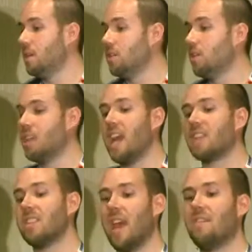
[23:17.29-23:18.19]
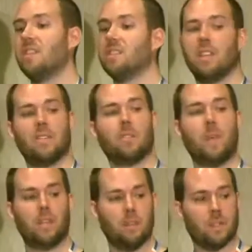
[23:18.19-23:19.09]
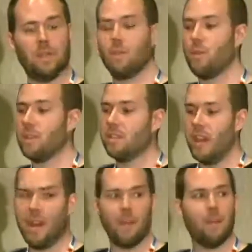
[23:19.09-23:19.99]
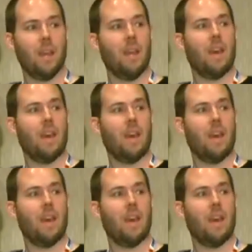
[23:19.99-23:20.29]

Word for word: So you can actually have these things speak to a SIM in real time,